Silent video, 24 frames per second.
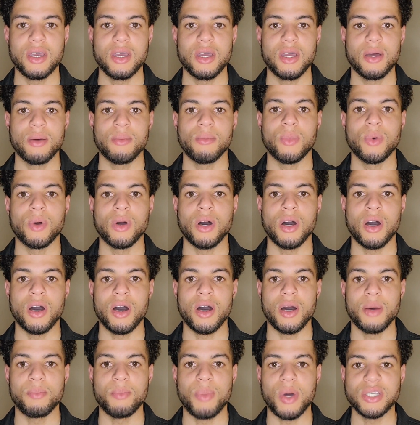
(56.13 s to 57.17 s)
a
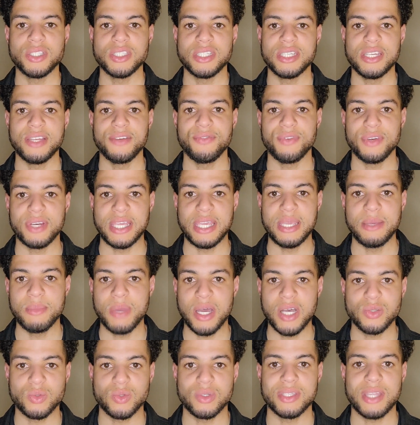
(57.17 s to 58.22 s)
uh, bunch of different
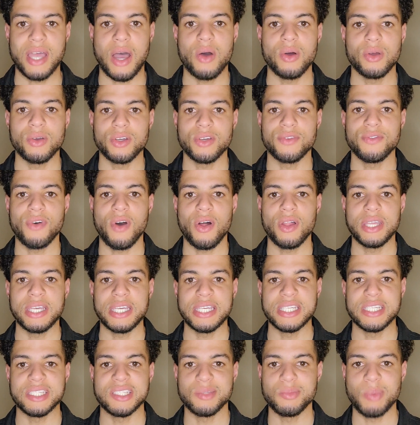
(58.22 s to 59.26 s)
emails without falling
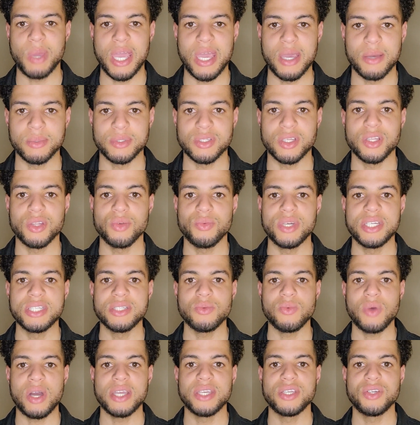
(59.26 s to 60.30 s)
into spam. So the reason
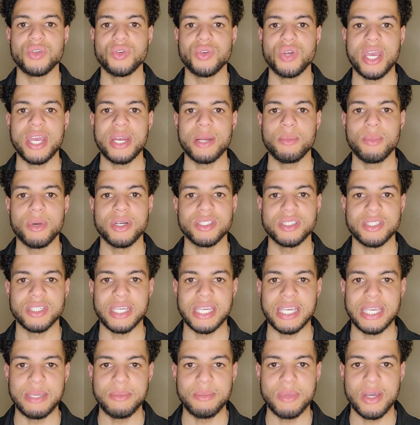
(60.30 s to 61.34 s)
why you create a bunch of
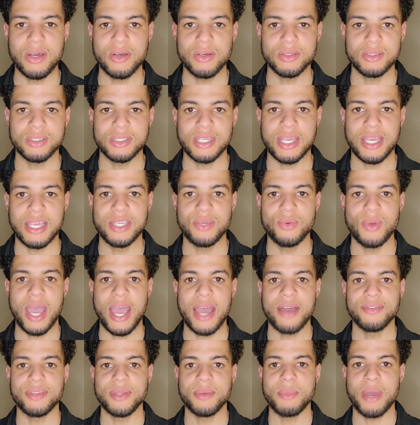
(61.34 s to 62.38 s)
emails and you
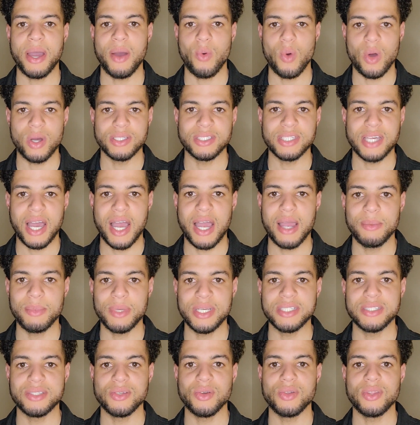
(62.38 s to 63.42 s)
have them at one time
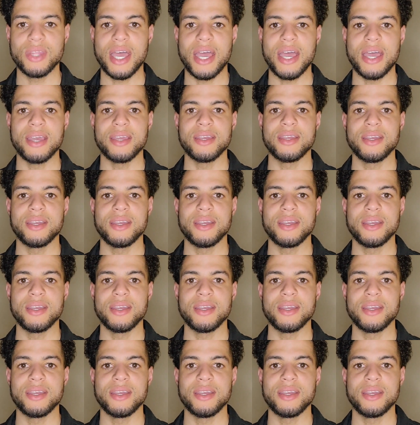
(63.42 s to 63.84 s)
is so that